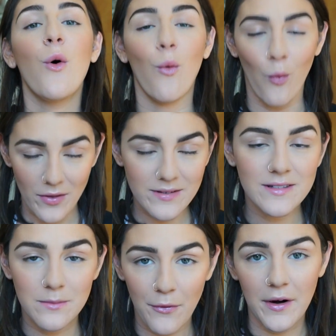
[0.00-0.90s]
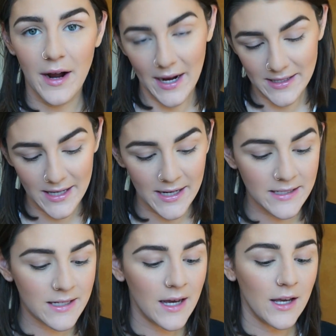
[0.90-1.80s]
with some more
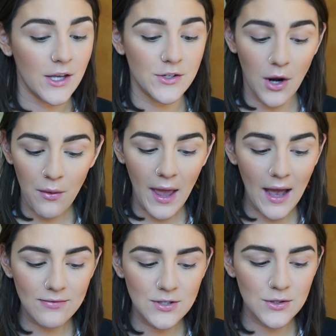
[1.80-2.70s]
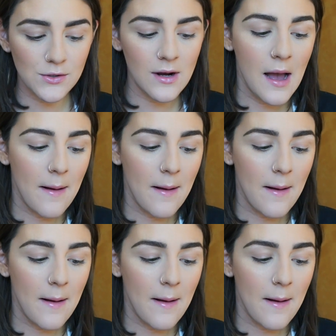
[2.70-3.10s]
highlight. You don't have to,